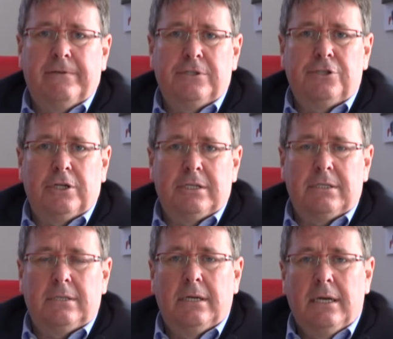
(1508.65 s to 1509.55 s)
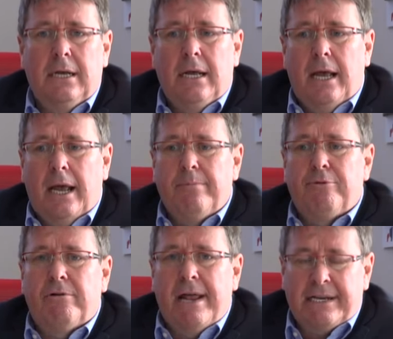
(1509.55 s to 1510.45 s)
It's just a
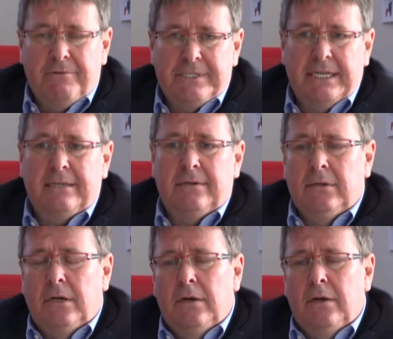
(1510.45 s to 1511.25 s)
prerequisite